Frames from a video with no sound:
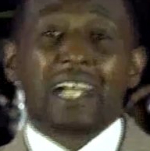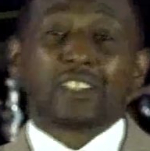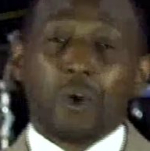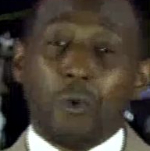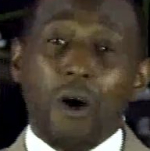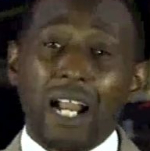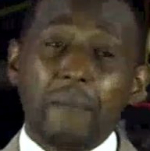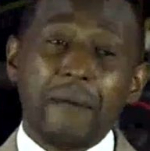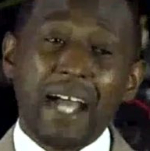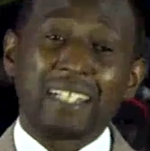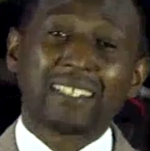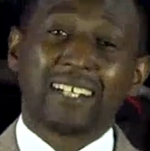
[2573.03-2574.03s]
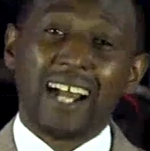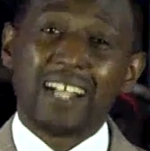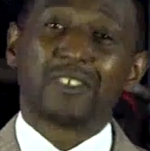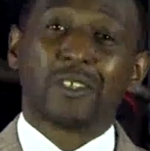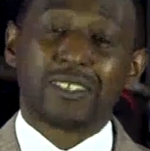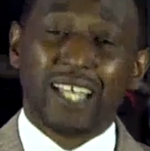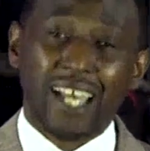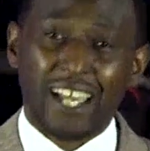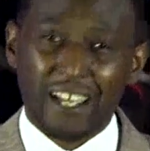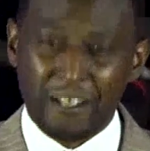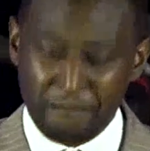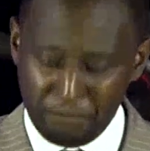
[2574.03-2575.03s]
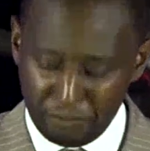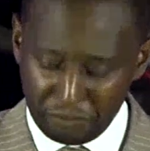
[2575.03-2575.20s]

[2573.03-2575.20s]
So, what am I trying to say?